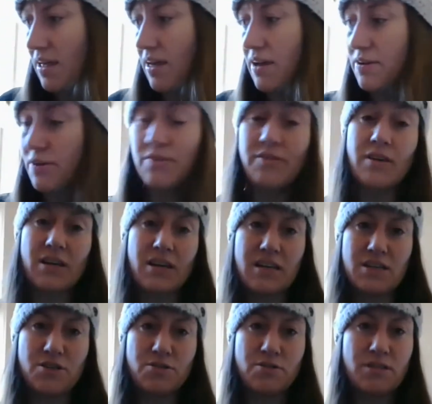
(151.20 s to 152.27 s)
Another thing I
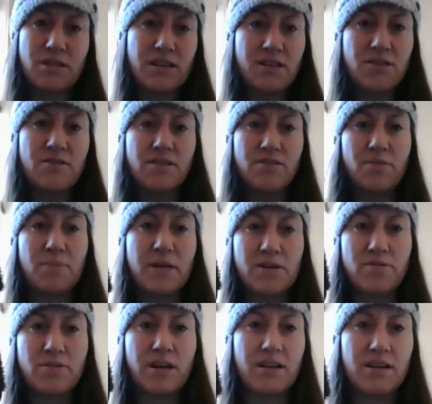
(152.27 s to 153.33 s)
use, and I use this on my
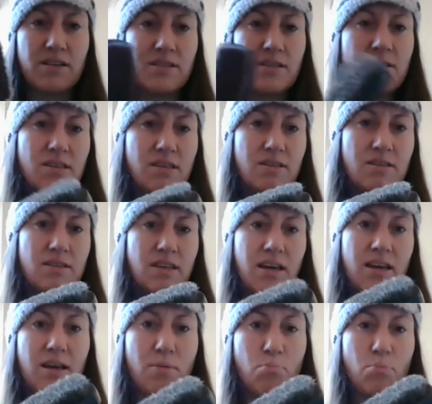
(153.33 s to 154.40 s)
own hair, this is
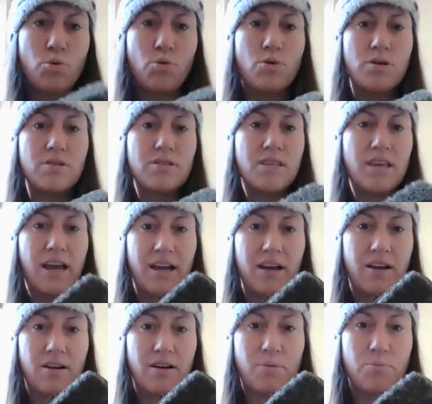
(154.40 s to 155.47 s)
a boar's
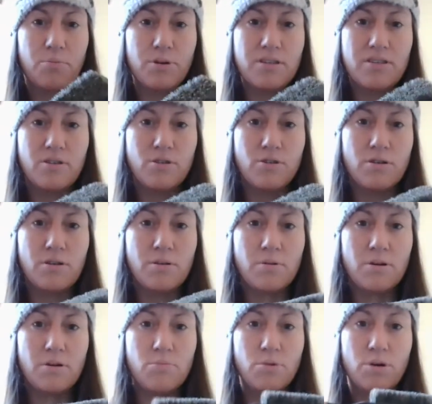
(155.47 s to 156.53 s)
hair bristle
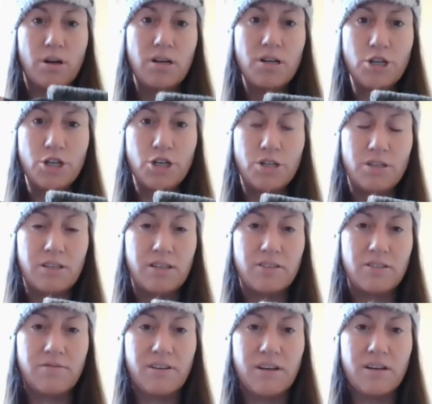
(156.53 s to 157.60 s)
brush. These
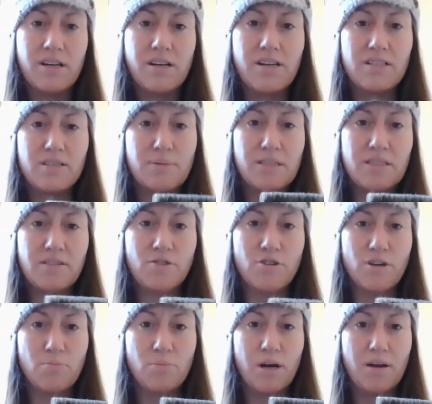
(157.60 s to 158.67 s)
are very inexpensive. You
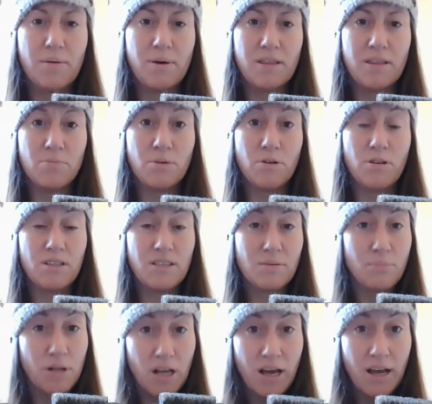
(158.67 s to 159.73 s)
can buy them at the beauty
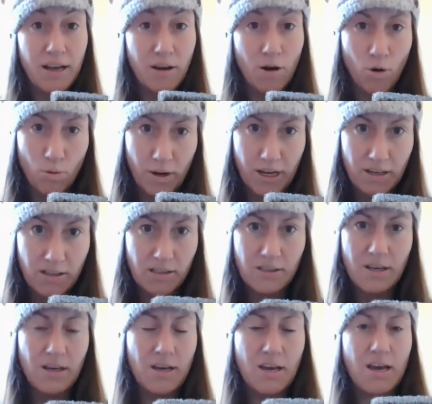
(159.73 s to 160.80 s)
supply always,
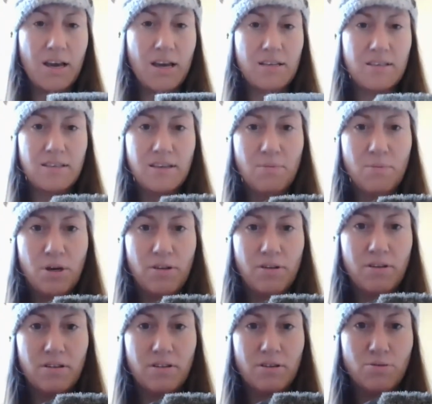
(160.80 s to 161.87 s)
and some
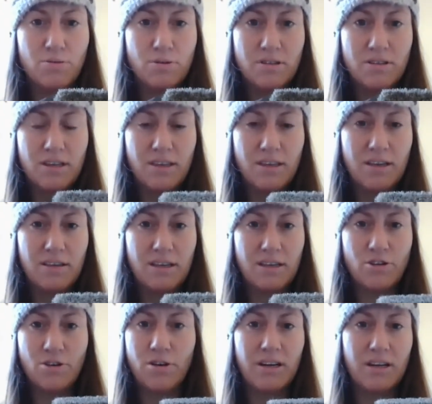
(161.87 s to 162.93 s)
other stores, I think like
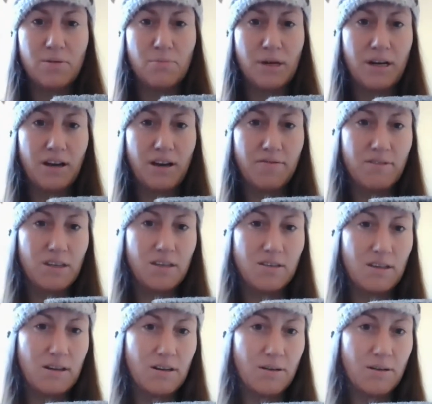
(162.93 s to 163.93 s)
Target might have these.